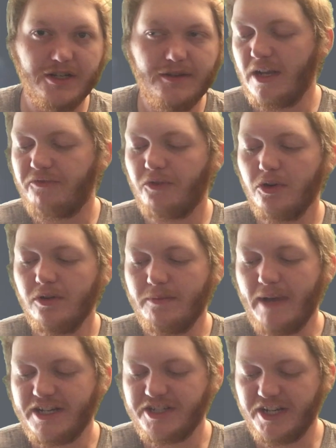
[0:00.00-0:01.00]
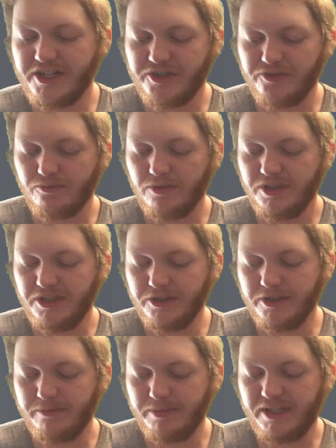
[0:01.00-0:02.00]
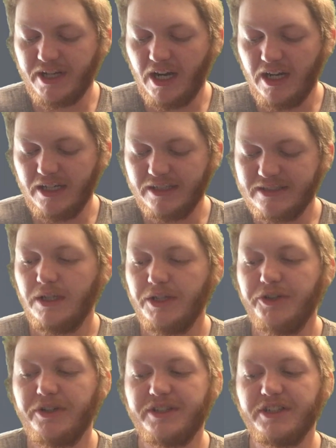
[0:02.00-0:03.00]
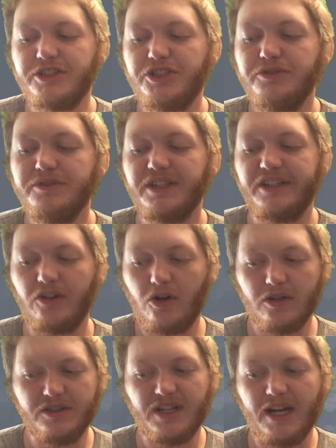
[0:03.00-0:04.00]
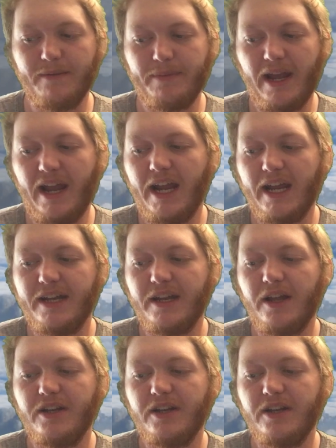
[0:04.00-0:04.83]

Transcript: Now Fertile Imagination is really good because you get to choose a card type, and